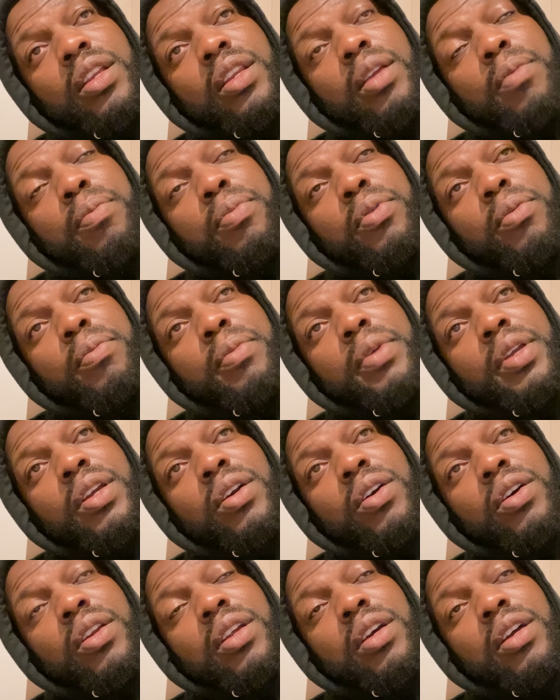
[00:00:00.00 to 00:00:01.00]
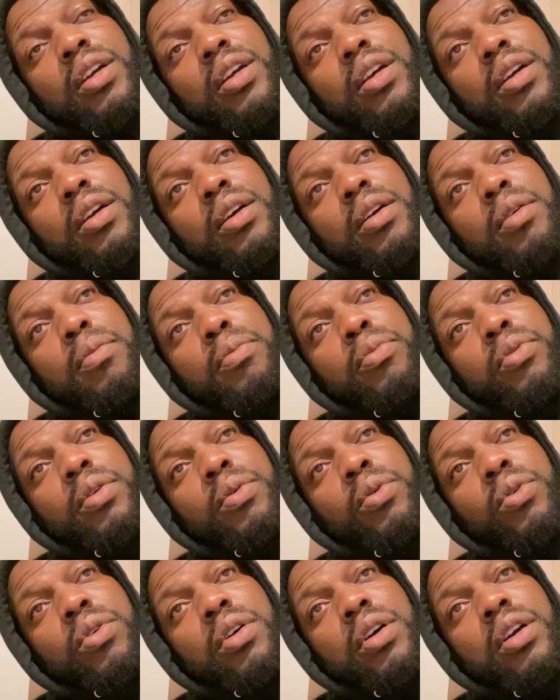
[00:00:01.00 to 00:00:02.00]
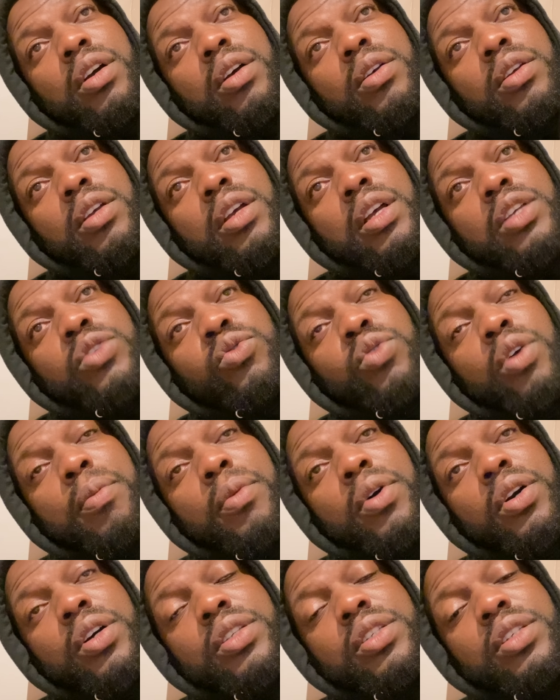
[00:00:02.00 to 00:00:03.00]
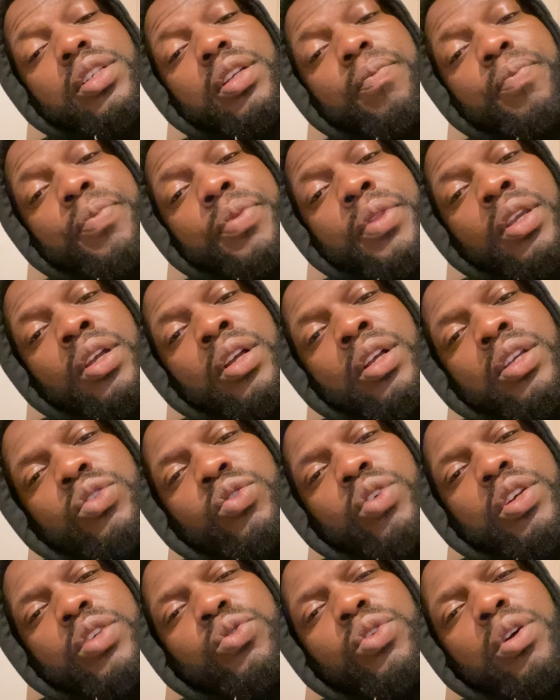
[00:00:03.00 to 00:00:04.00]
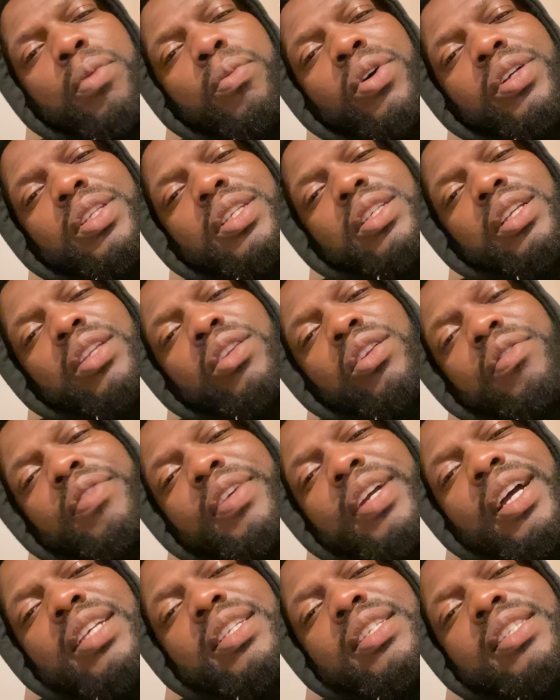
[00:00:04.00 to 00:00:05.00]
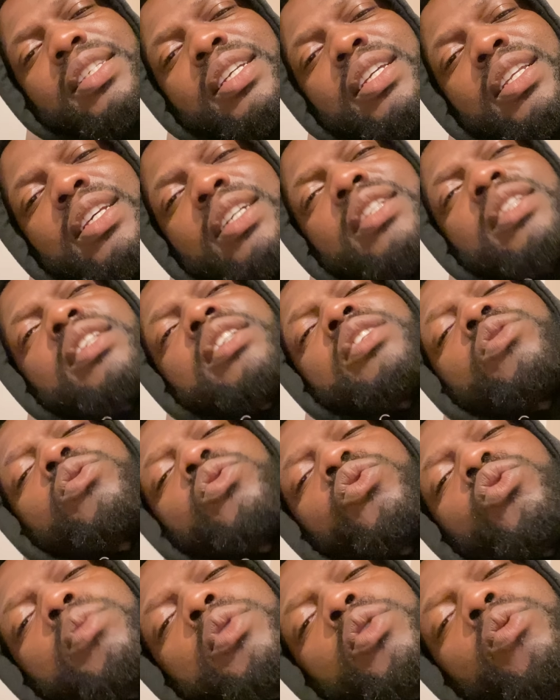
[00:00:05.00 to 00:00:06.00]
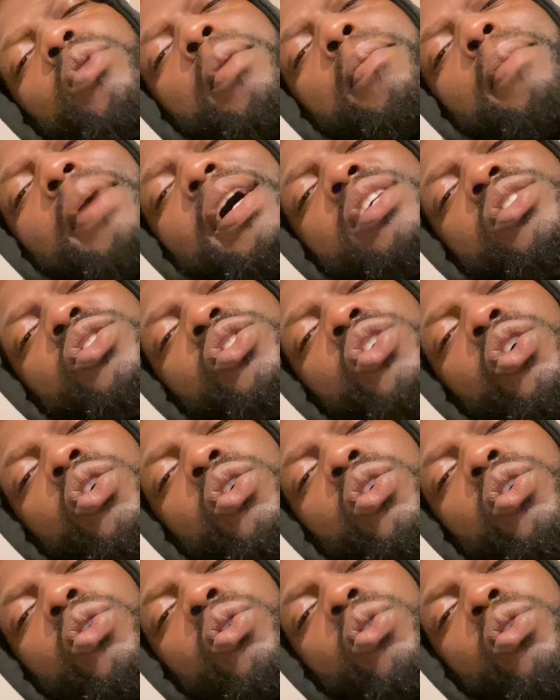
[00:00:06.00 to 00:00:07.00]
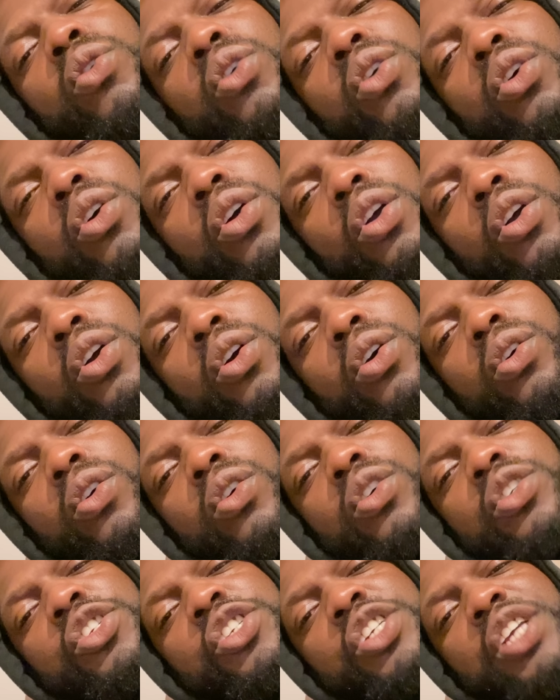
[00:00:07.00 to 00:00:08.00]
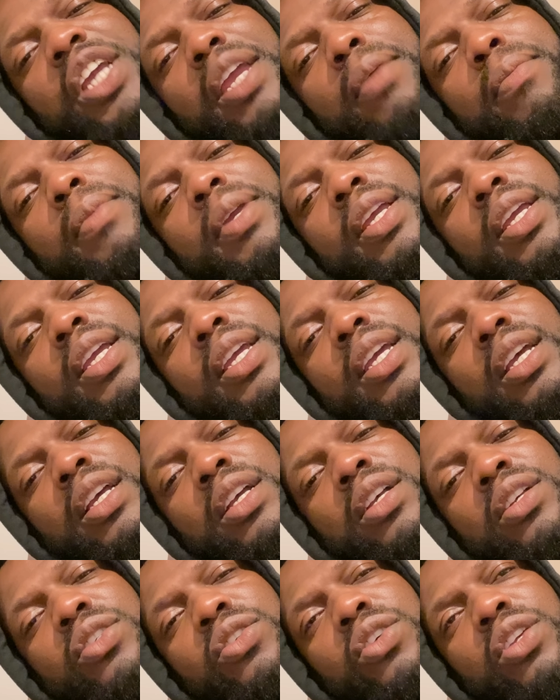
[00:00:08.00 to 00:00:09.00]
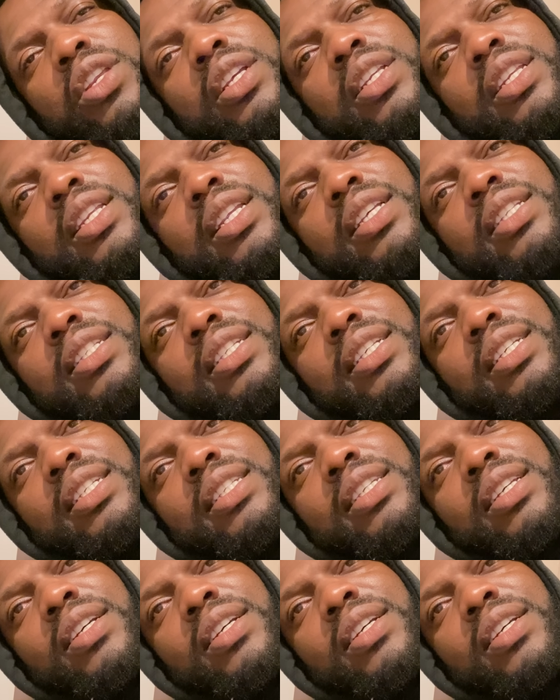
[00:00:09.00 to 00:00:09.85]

it put me on a a, uh, a sweatbox. So the sweatbox is I don't know if you guys have seen it. It's normally run by Serco or GEOAmey. So they, they're these